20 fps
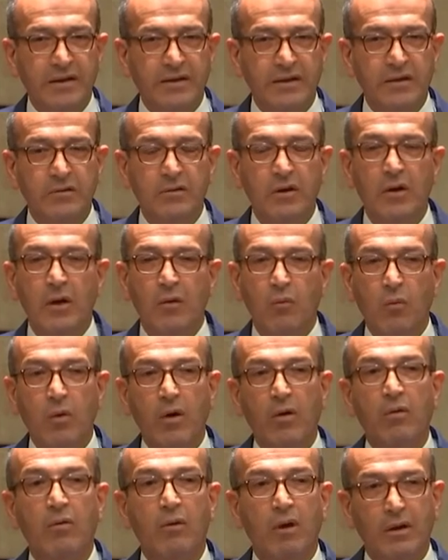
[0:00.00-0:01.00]
did.
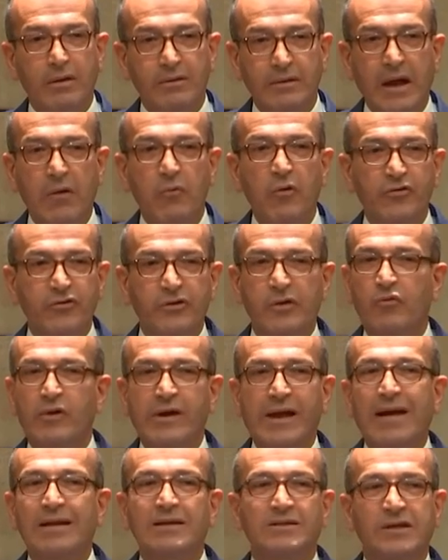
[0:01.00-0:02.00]
Well, that wasn't the
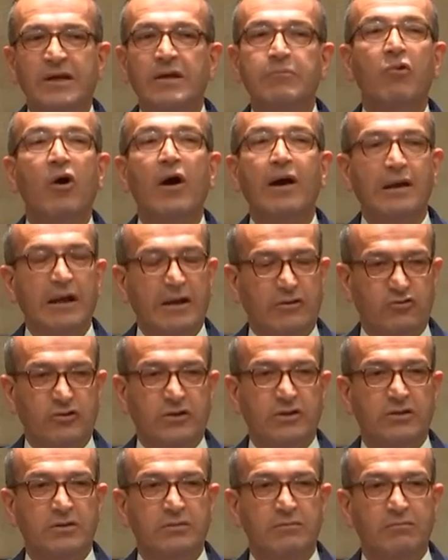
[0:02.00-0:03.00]
reality in my
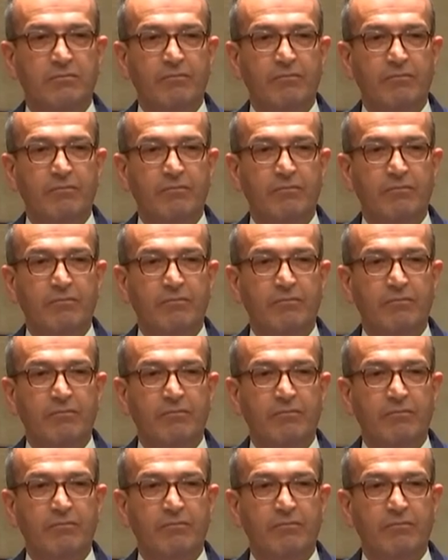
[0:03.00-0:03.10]
electorate.